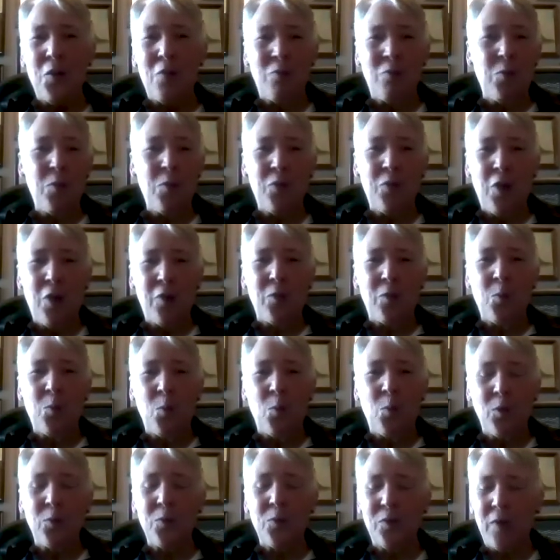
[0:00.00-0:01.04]
everyone thought the
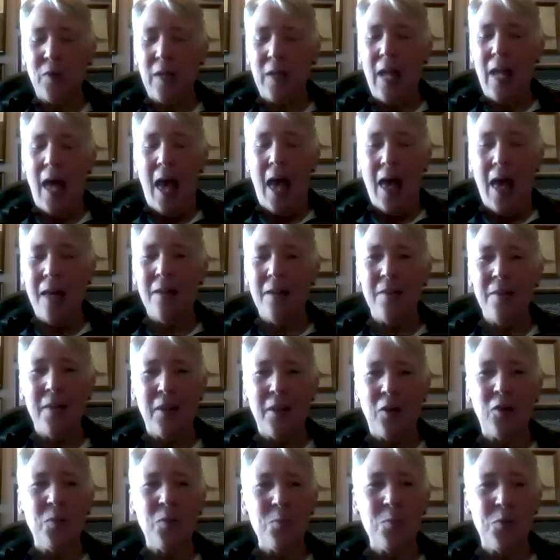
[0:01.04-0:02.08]
world was going to end,
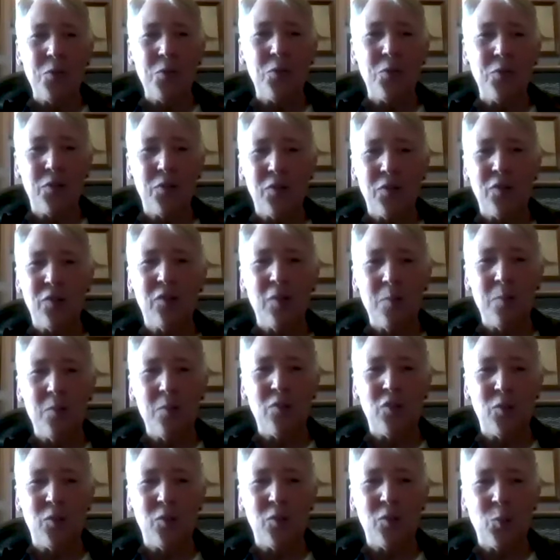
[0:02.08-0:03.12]
that our computer
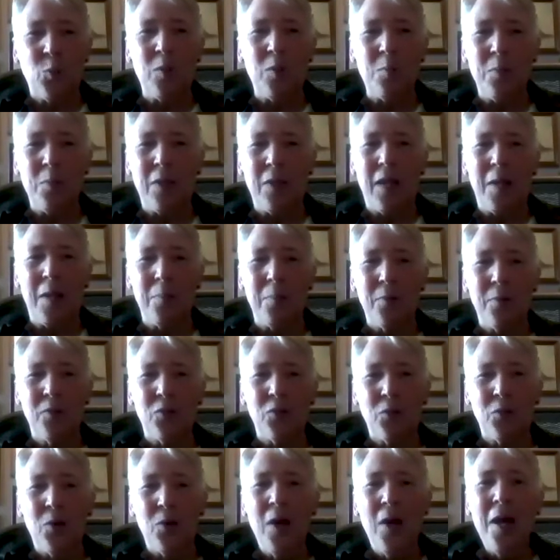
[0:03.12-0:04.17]
systems just wouldn't be able
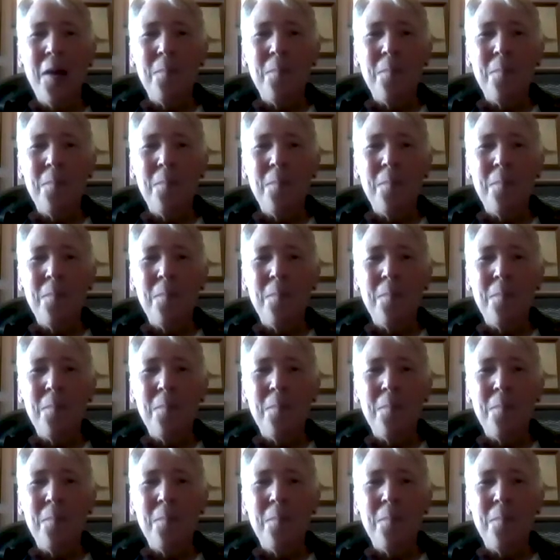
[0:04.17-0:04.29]
to